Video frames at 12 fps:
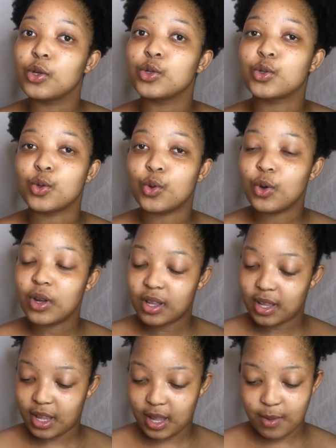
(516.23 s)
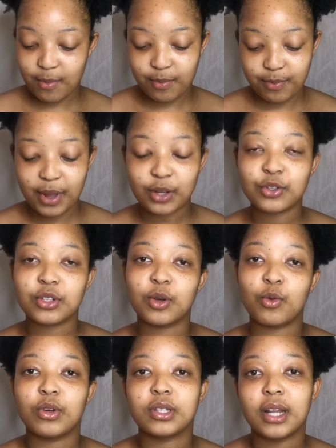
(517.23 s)
So back to the
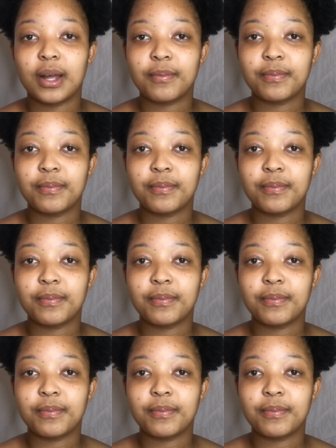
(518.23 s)
water.